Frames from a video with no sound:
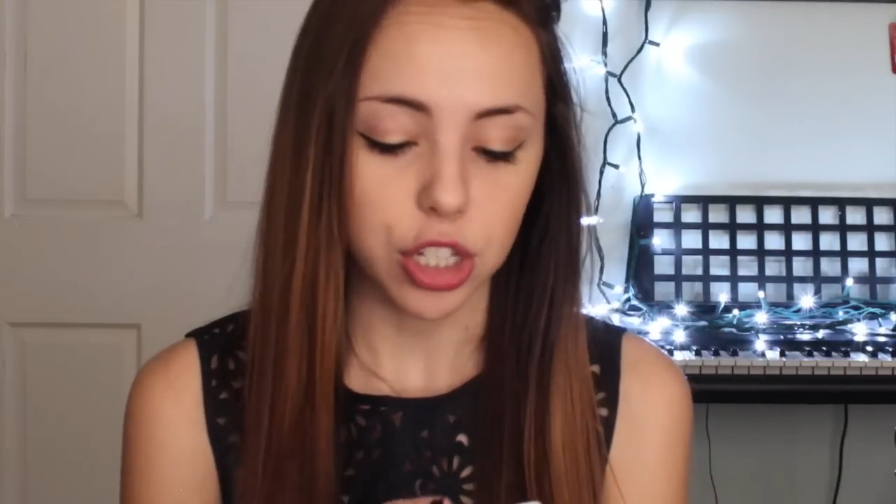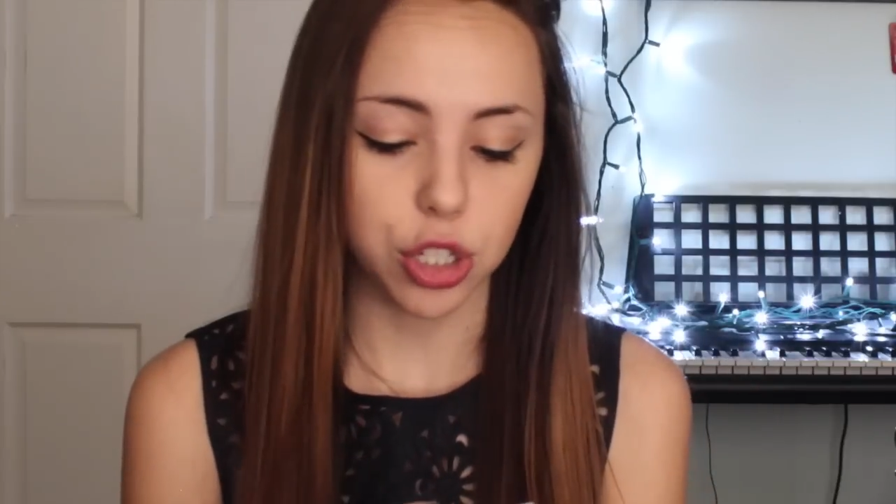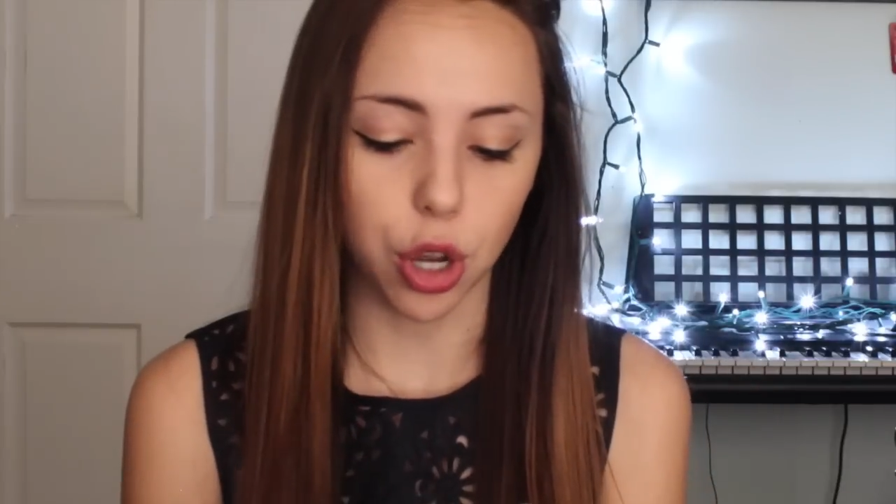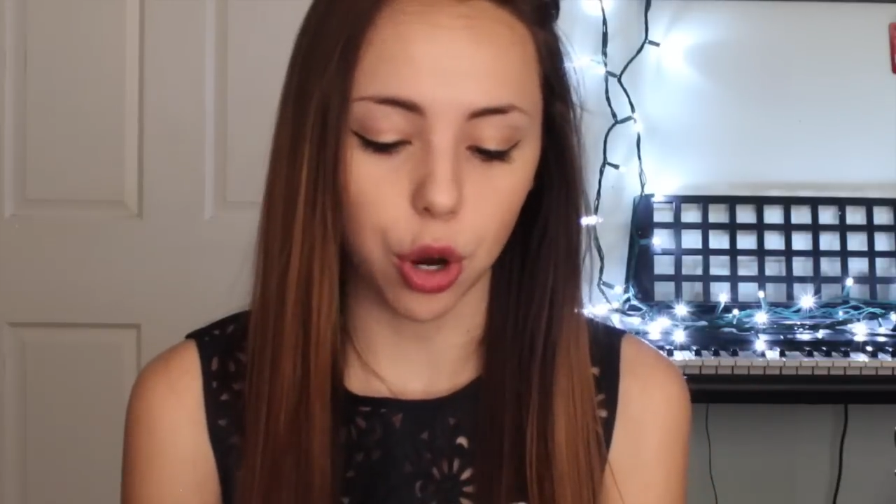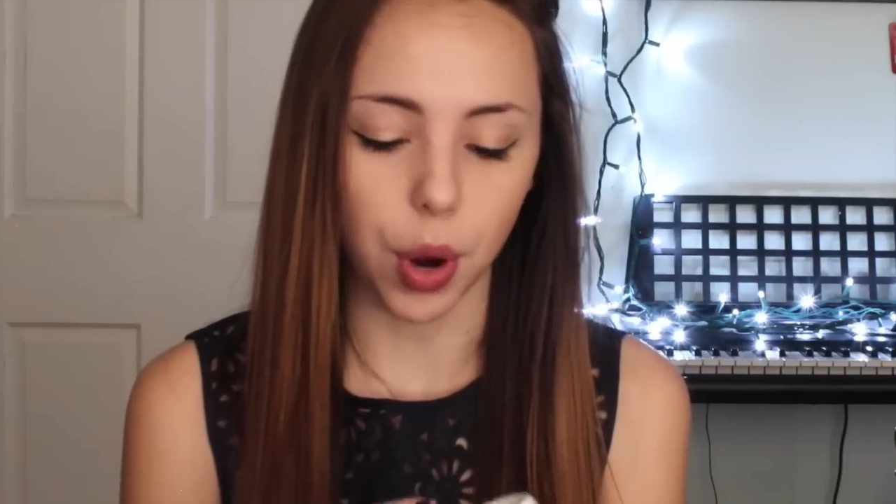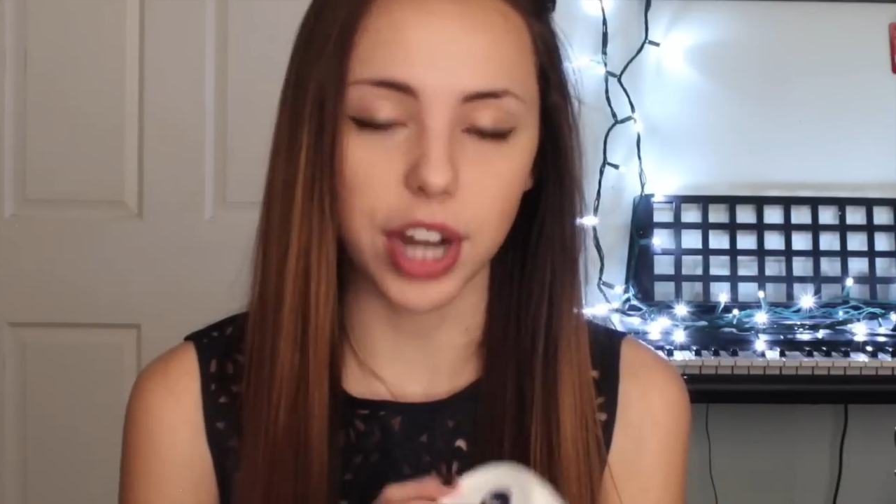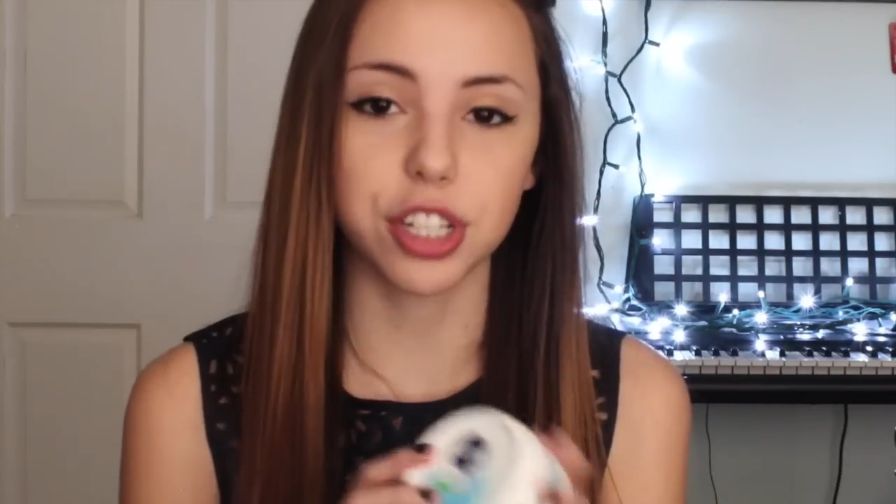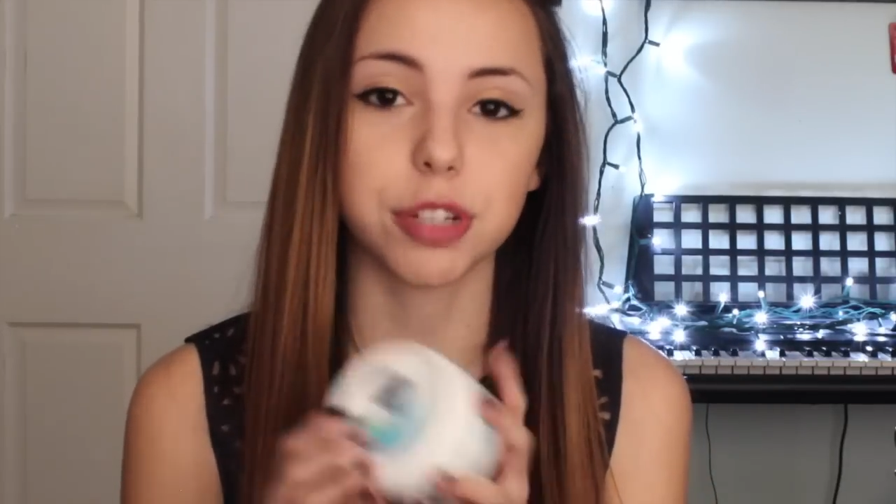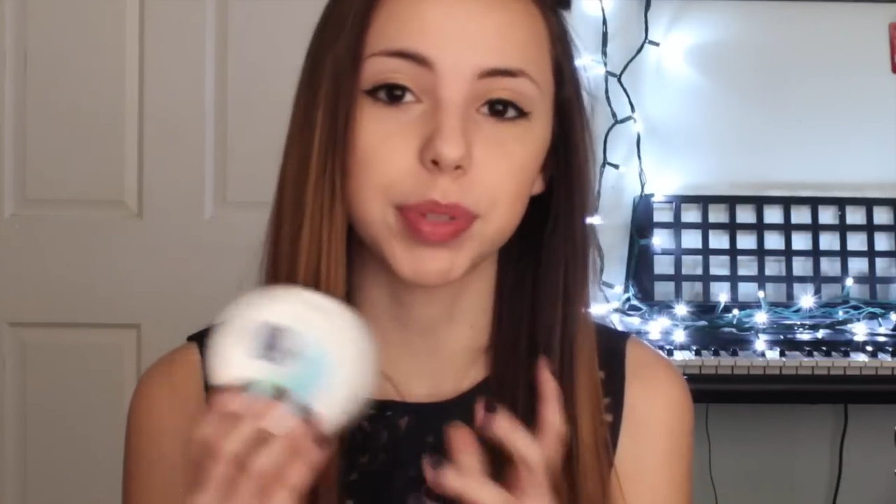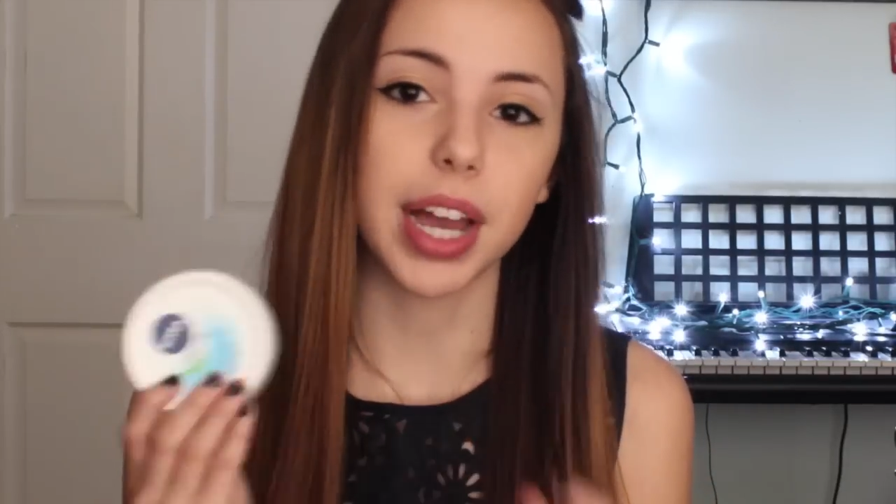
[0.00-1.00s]
So I
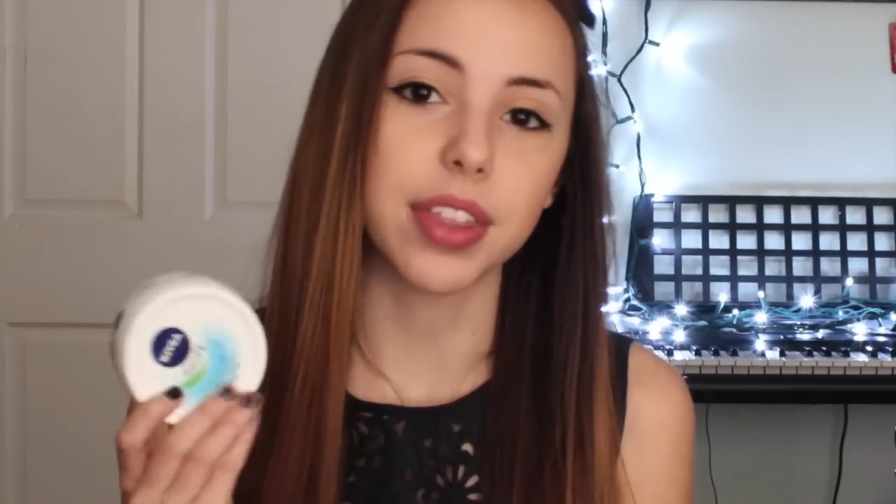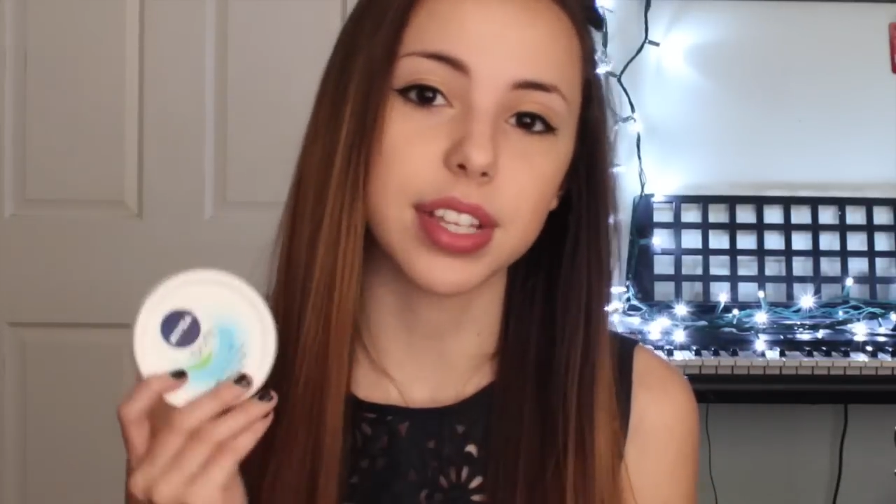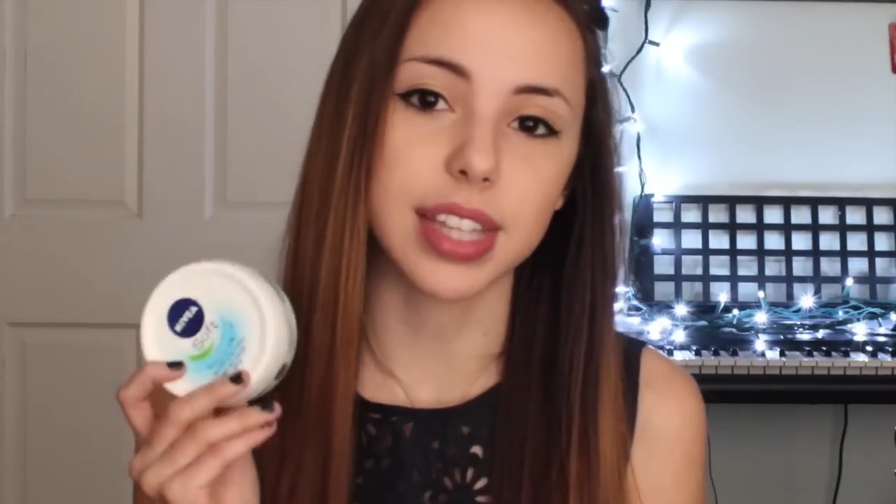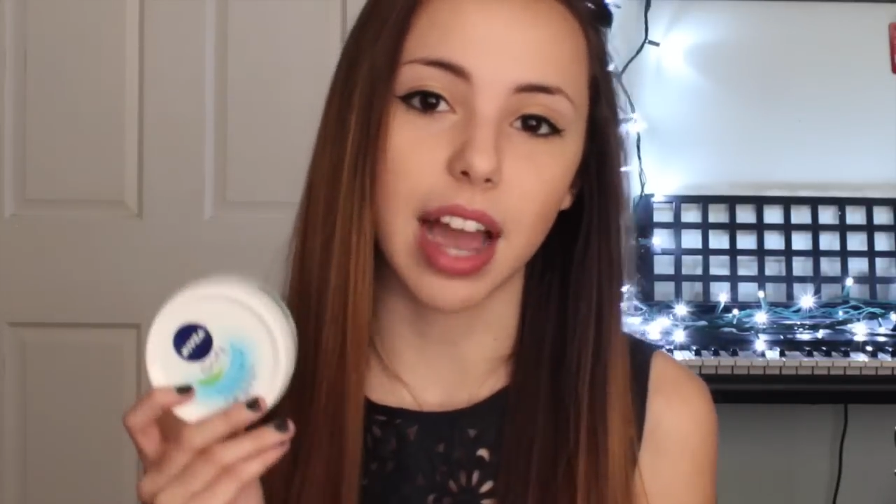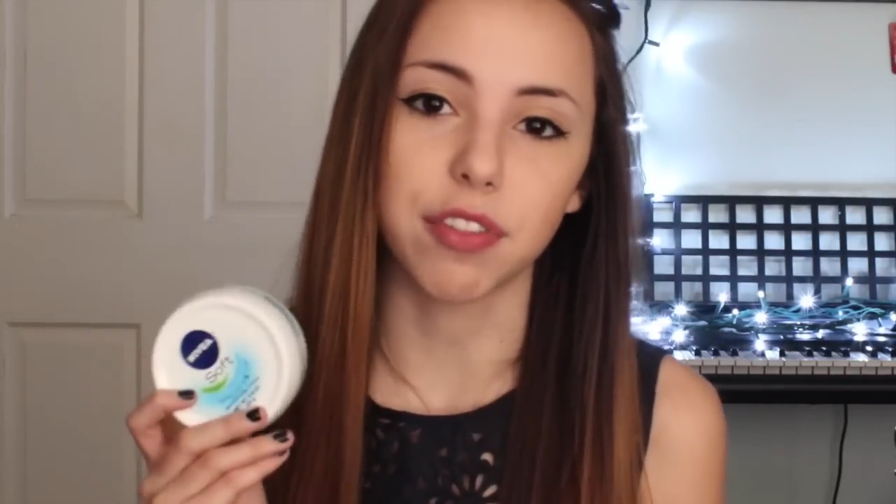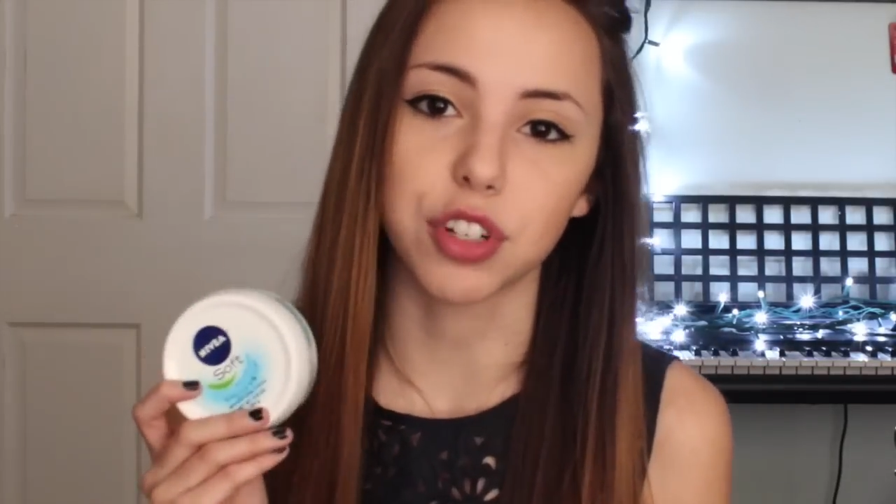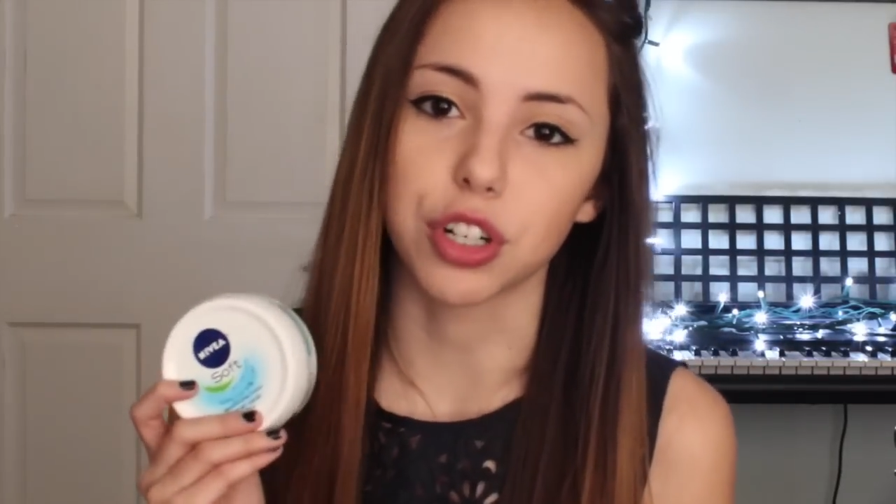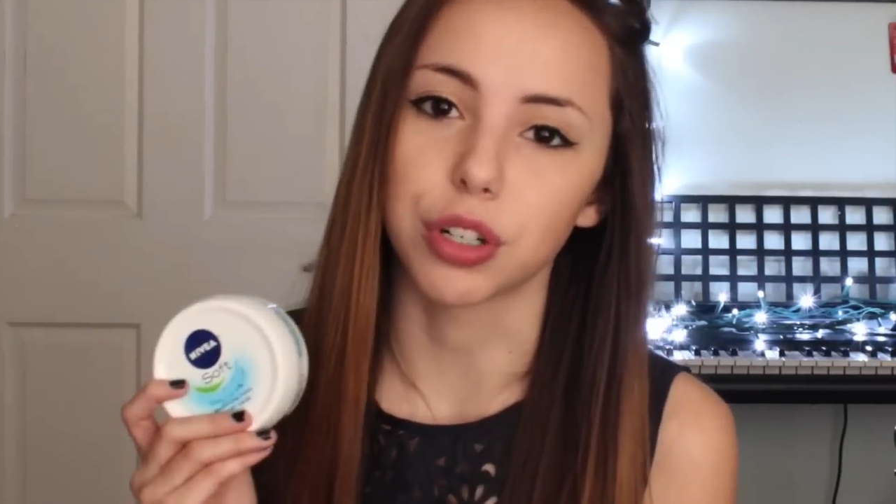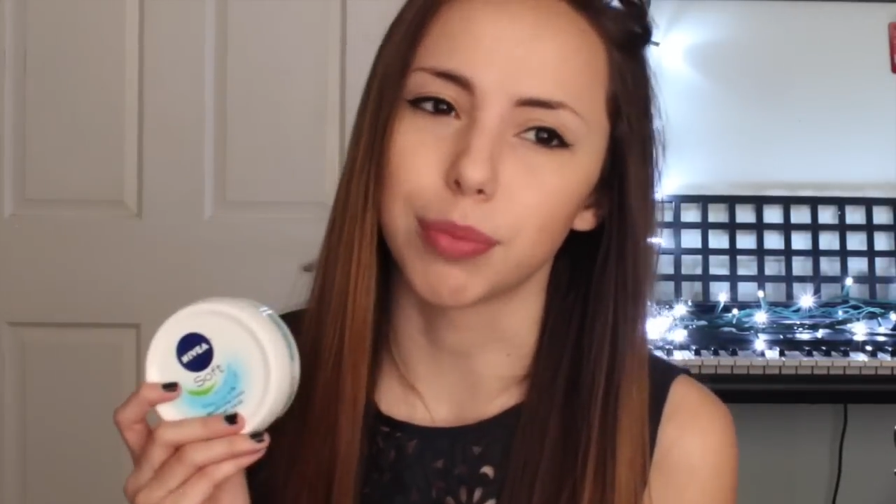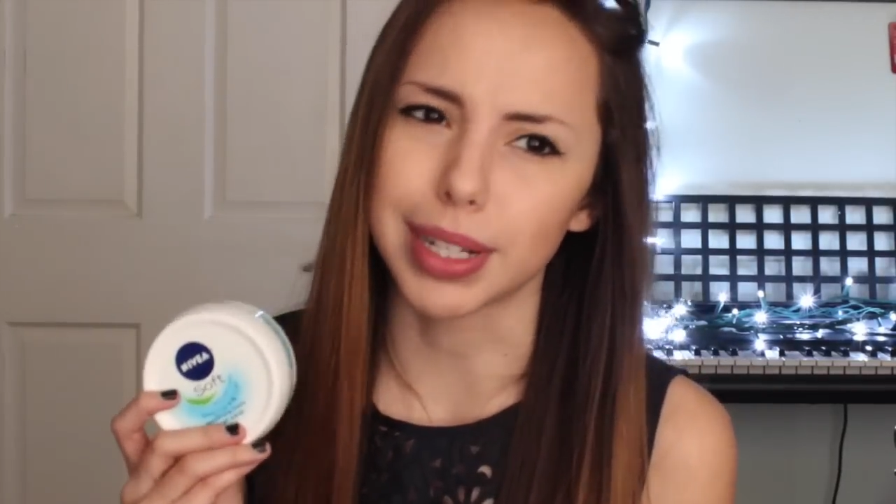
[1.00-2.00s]
just apply this
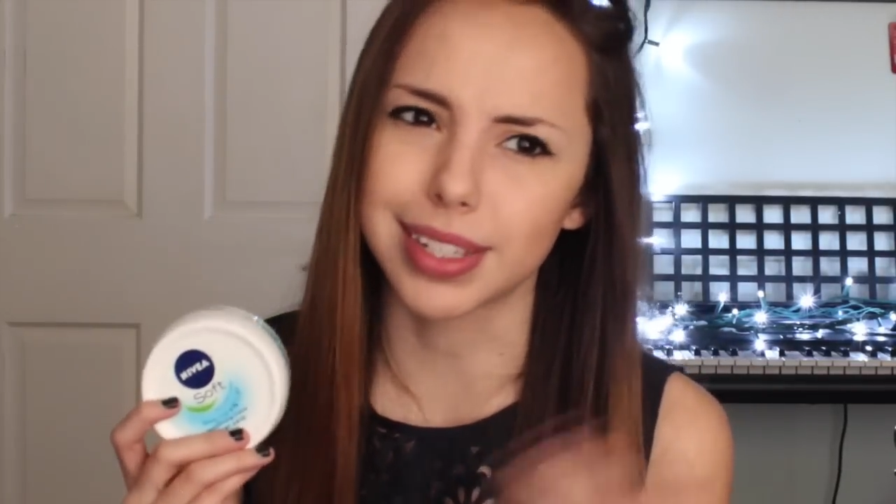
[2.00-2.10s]
after my